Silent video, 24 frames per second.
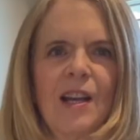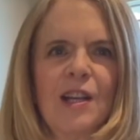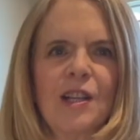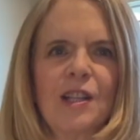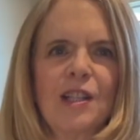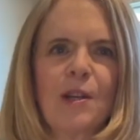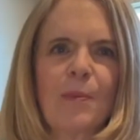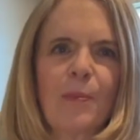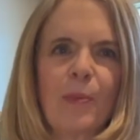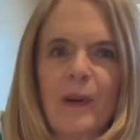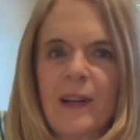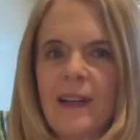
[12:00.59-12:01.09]

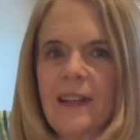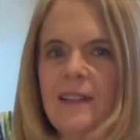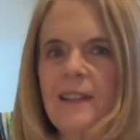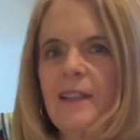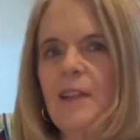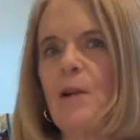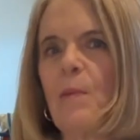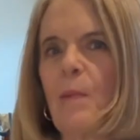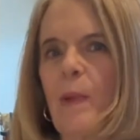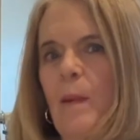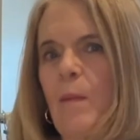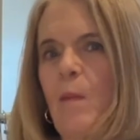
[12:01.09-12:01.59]
To bring a
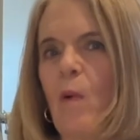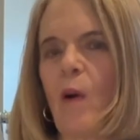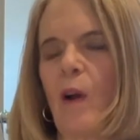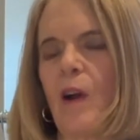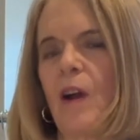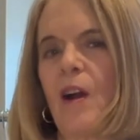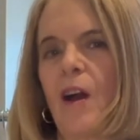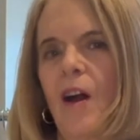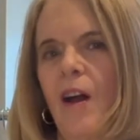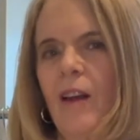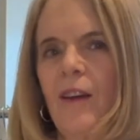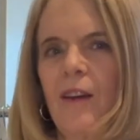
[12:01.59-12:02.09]
little bit more
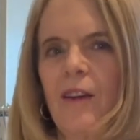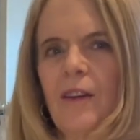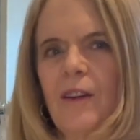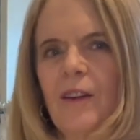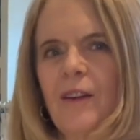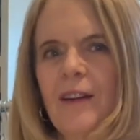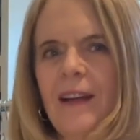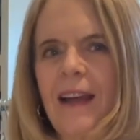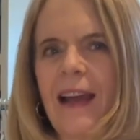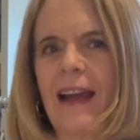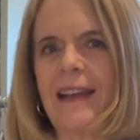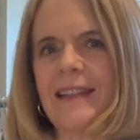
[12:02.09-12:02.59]

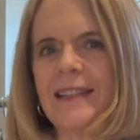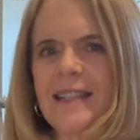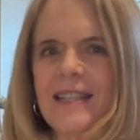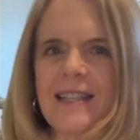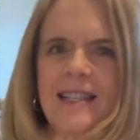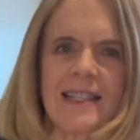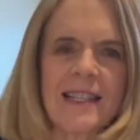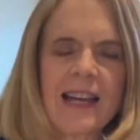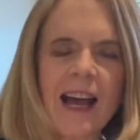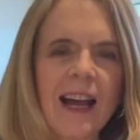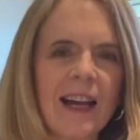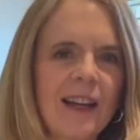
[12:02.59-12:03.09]
color and
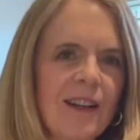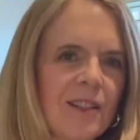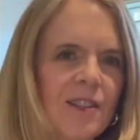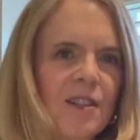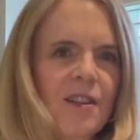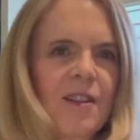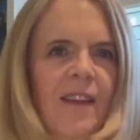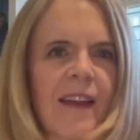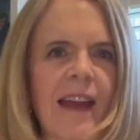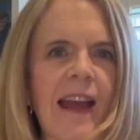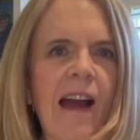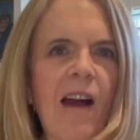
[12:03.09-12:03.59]
style
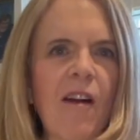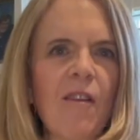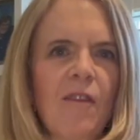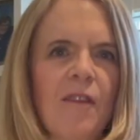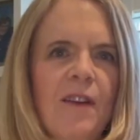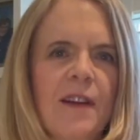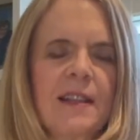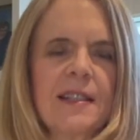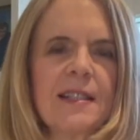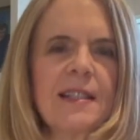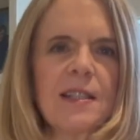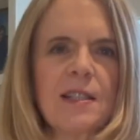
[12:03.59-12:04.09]
to the
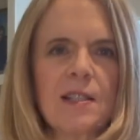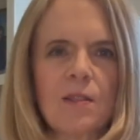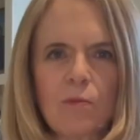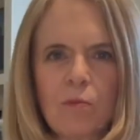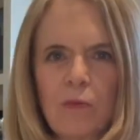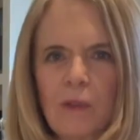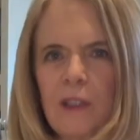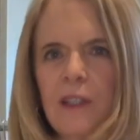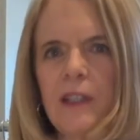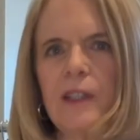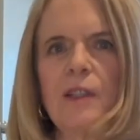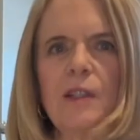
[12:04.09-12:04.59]
outfits, it's
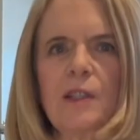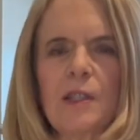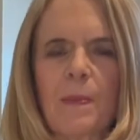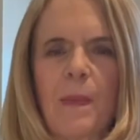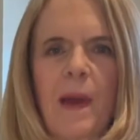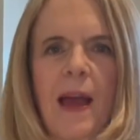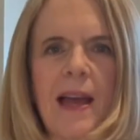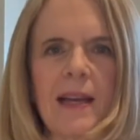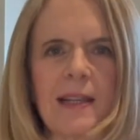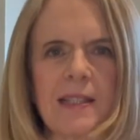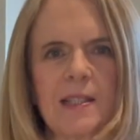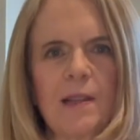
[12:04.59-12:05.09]
really good to
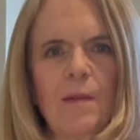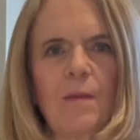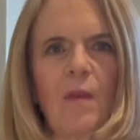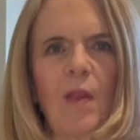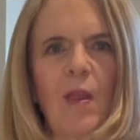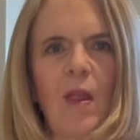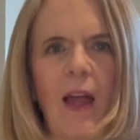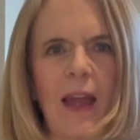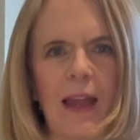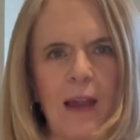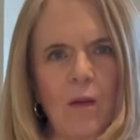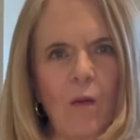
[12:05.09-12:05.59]
pack
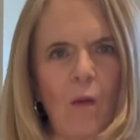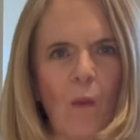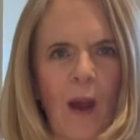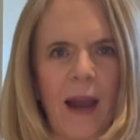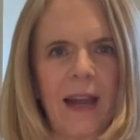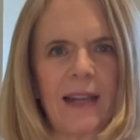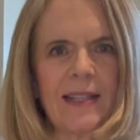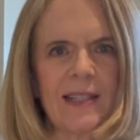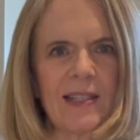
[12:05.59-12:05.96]
some lightweight